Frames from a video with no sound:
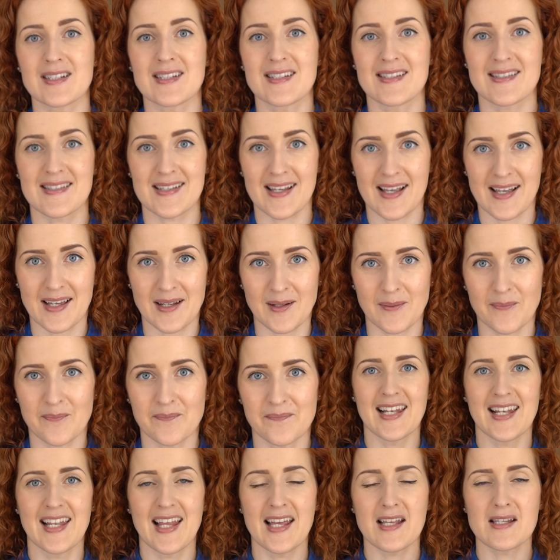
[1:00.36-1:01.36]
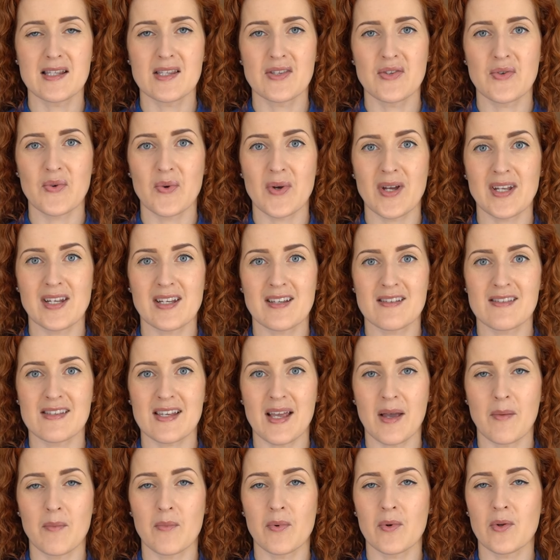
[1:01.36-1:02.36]
design. Let's do an
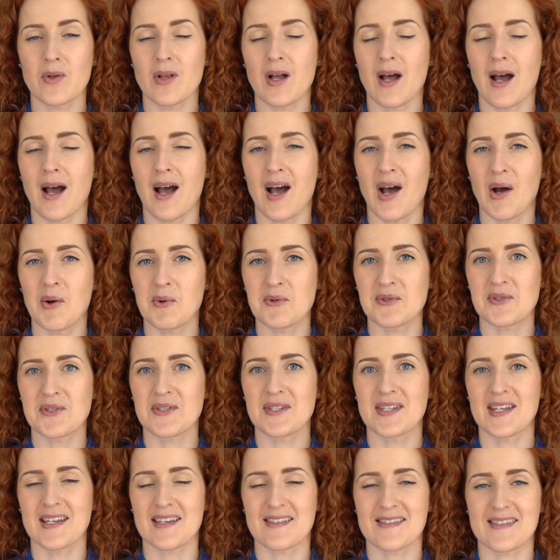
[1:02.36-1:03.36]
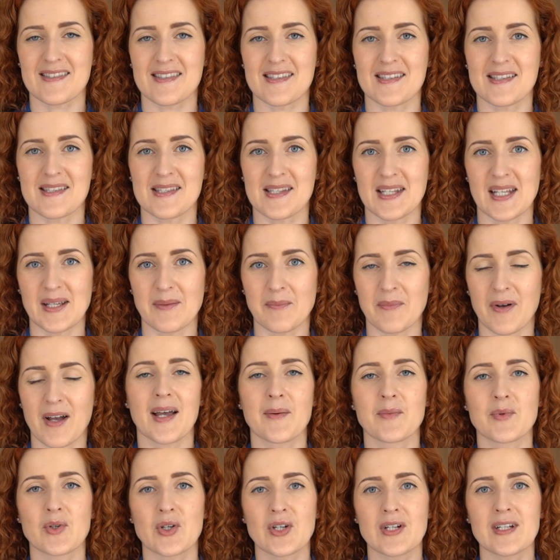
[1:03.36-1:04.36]
example how to test the seam.
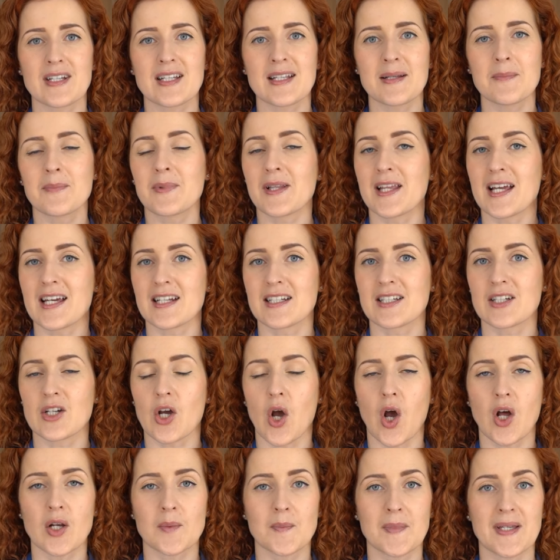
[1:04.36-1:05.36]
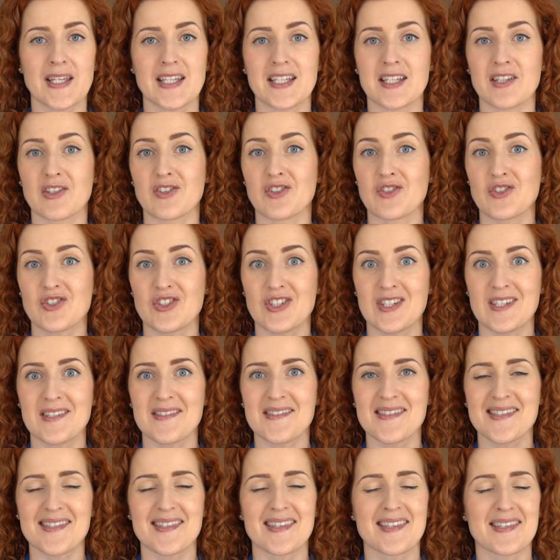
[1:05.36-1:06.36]
I'm currently planning on making
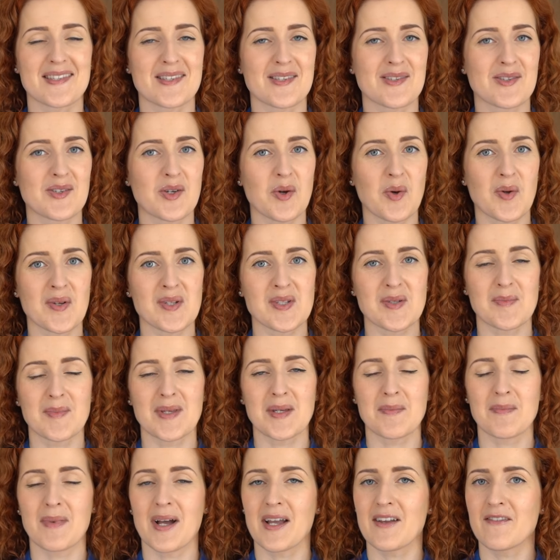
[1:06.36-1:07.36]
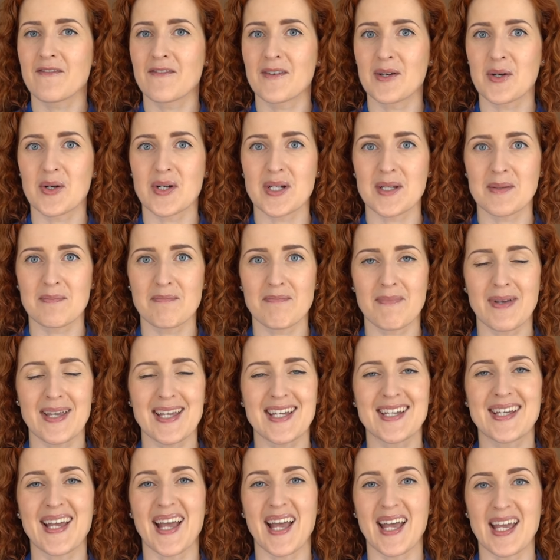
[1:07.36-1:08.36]
jeans. This is going to be my very
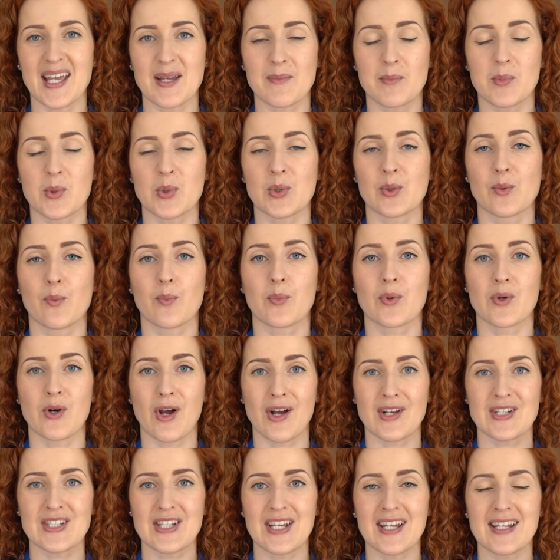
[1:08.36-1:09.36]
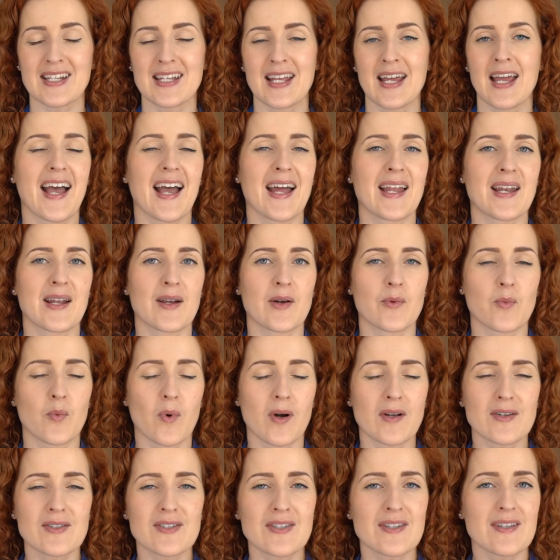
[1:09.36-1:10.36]
big April project, and I
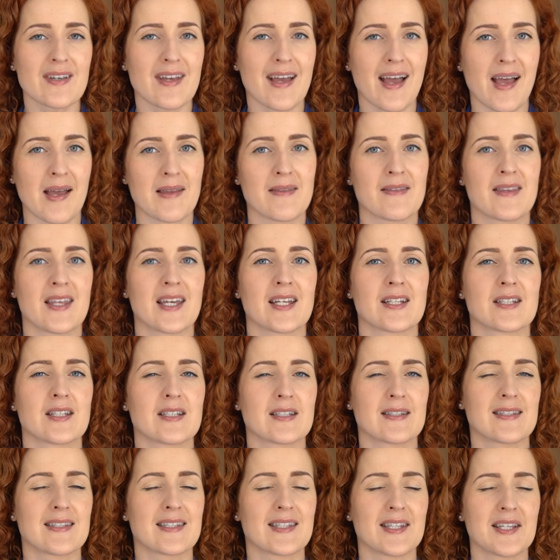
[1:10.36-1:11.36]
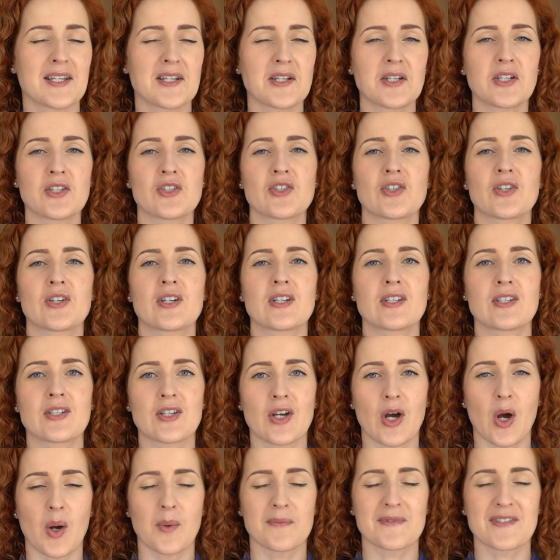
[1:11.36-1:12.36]
want to add that signature
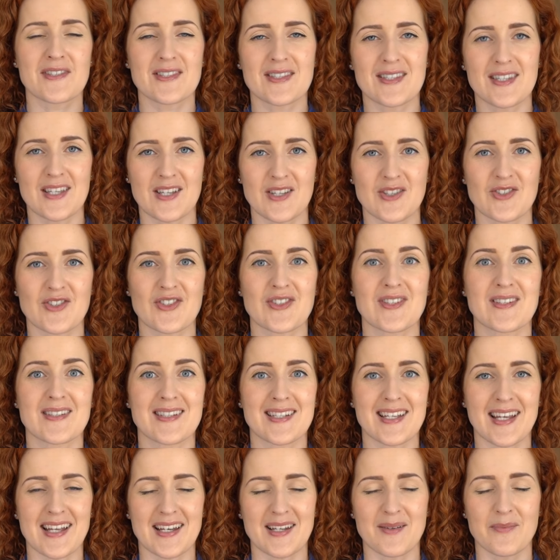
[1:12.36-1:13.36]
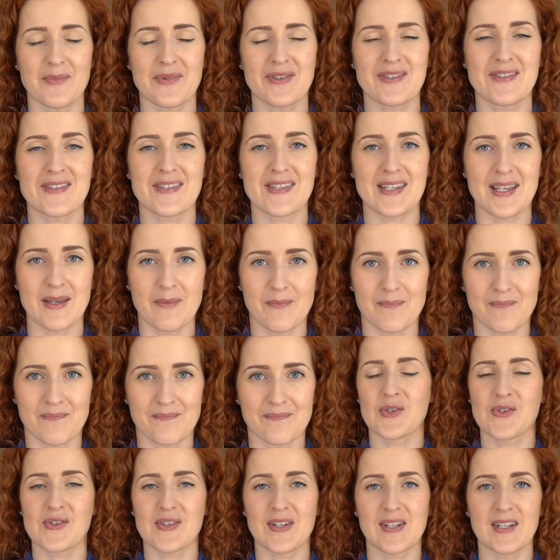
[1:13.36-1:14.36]
top stitch denim seam.
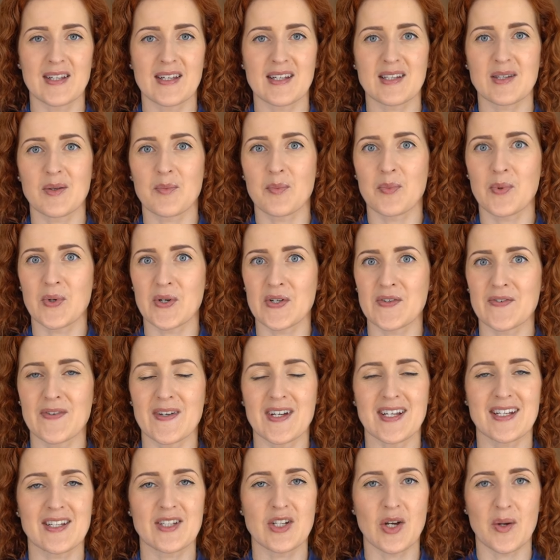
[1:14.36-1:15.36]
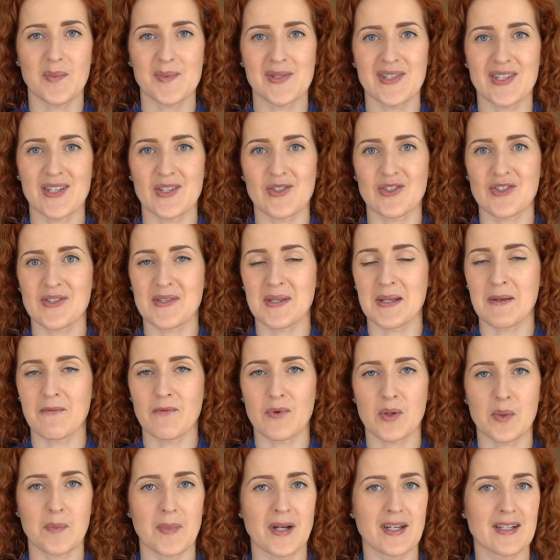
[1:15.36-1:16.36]
To select the perfect top stitch seam
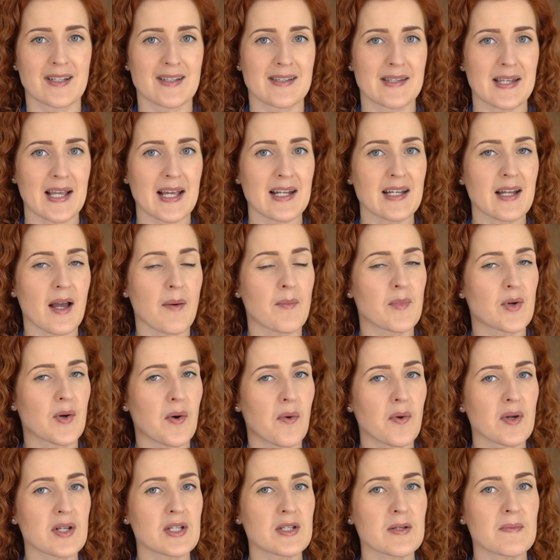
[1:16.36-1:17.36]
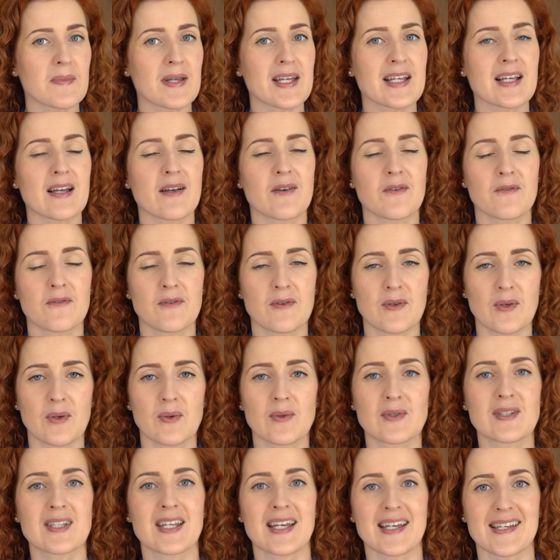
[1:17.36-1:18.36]
for my design, I'm going to make a
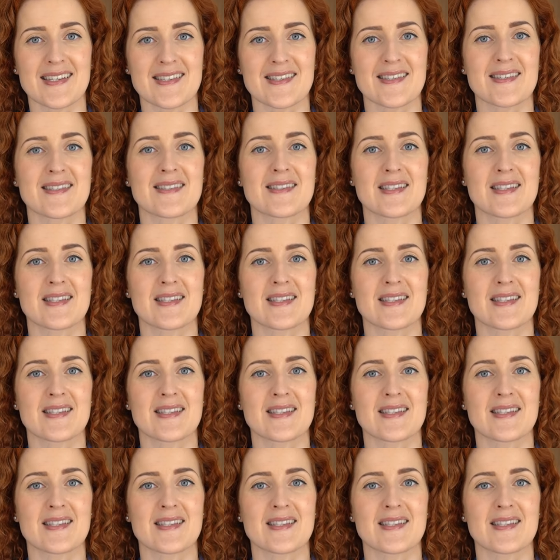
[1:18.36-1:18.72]
few test